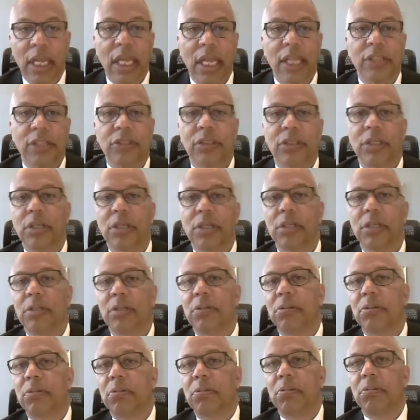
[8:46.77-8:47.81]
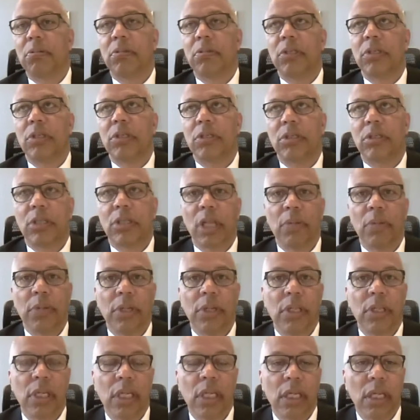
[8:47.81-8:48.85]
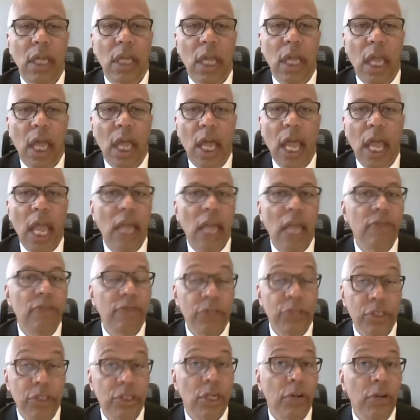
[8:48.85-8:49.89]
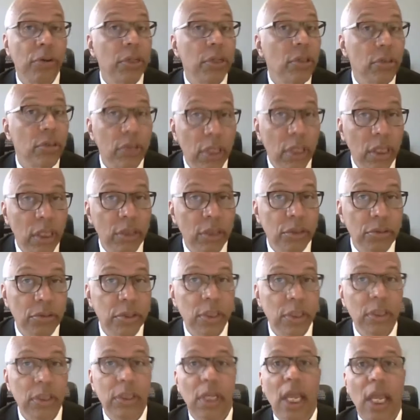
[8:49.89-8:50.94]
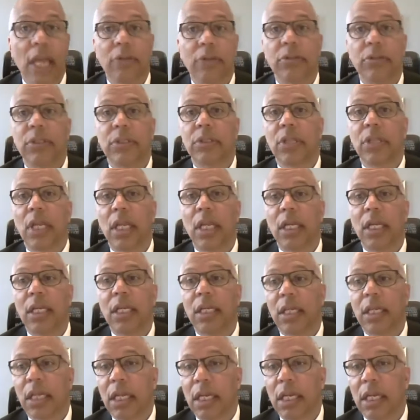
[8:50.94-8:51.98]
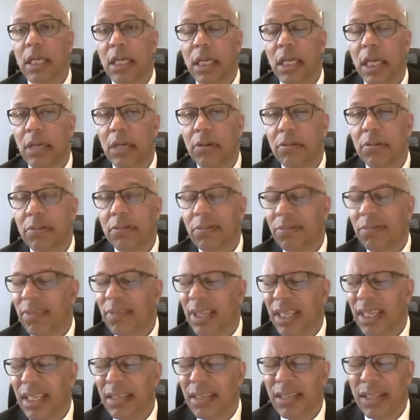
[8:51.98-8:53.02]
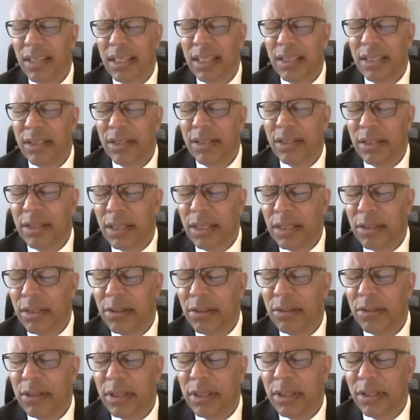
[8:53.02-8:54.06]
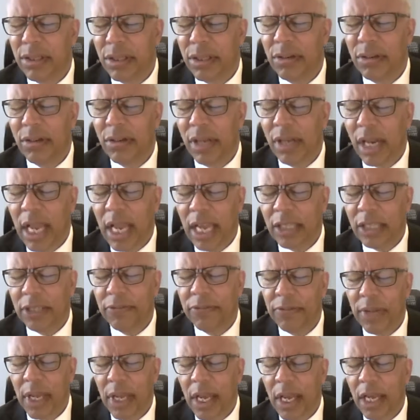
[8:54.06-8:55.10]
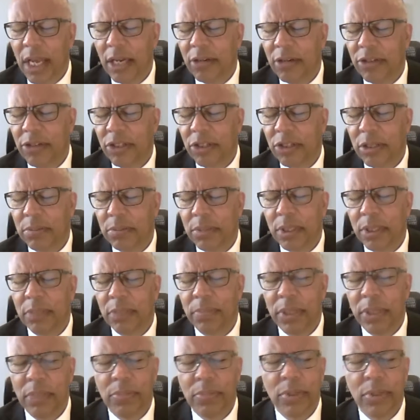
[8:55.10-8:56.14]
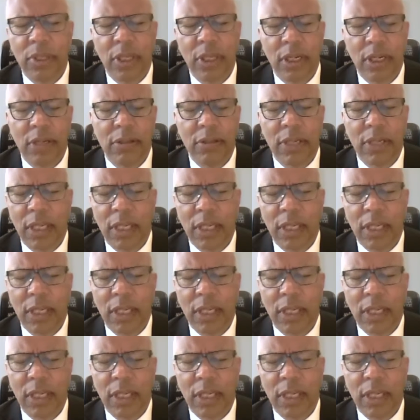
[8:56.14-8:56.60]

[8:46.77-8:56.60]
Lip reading: And so some of the adversarial countries, I would say, I don't think it's still considered classified in terms of the people that